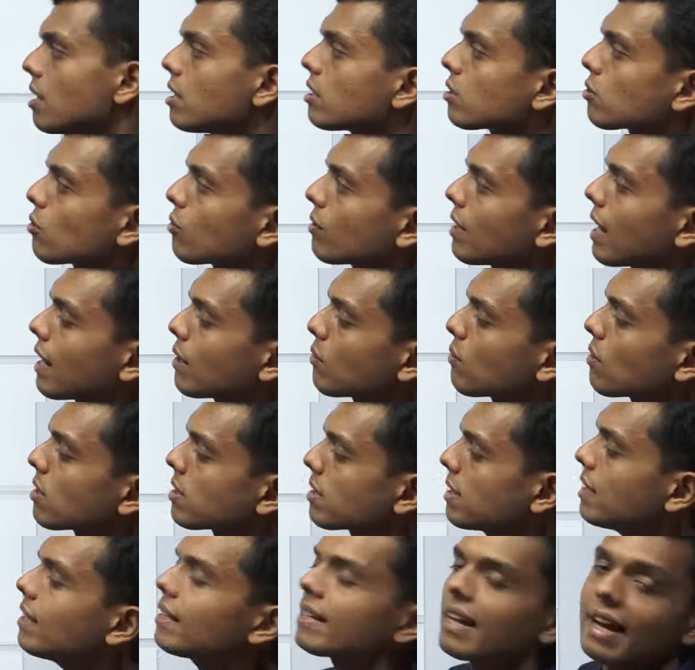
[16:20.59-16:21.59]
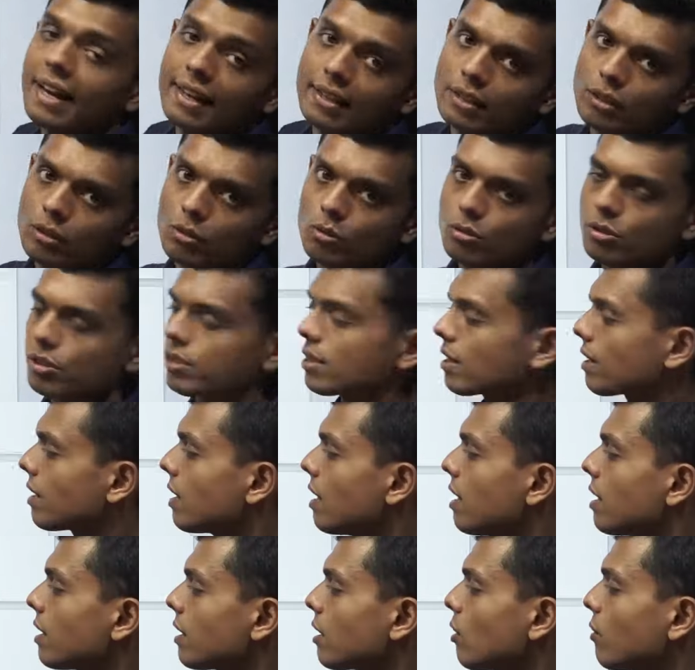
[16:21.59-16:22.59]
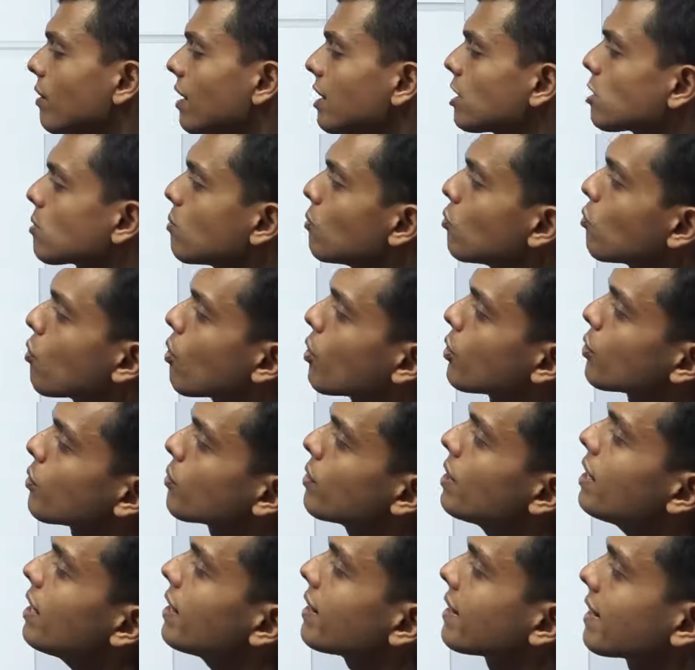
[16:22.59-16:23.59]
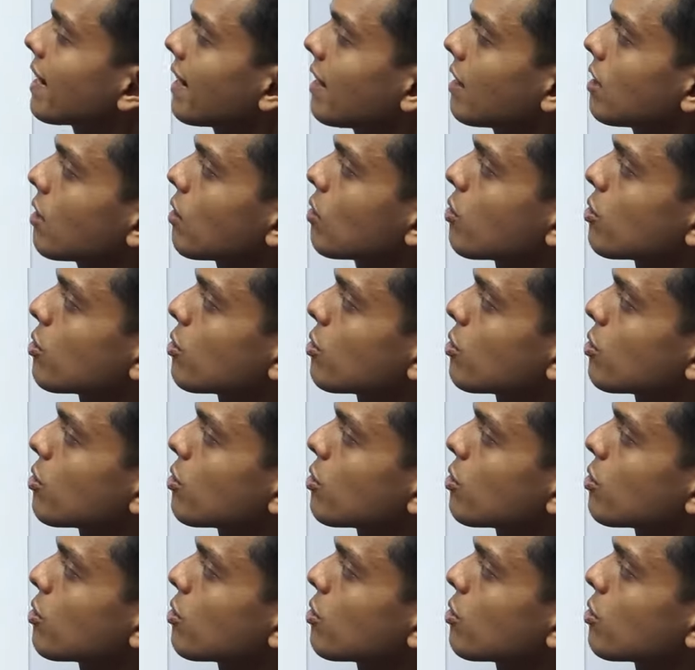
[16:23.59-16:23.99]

So that was the 9th question. Now let's move on to the 10th